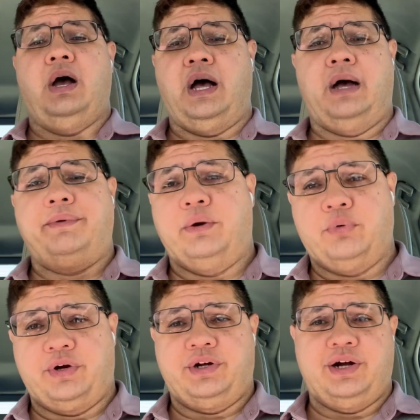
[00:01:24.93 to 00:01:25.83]
We're
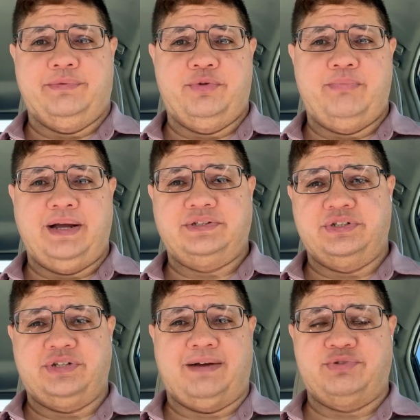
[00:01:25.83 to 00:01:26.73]
going to cover the
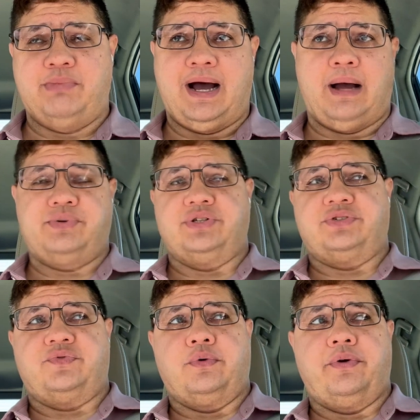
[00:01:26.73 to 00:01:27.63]
bases, have some options
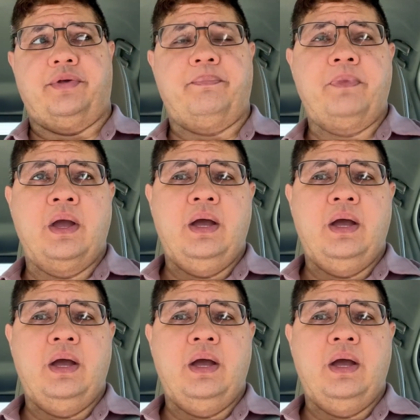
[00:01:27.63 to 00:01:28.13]
for them.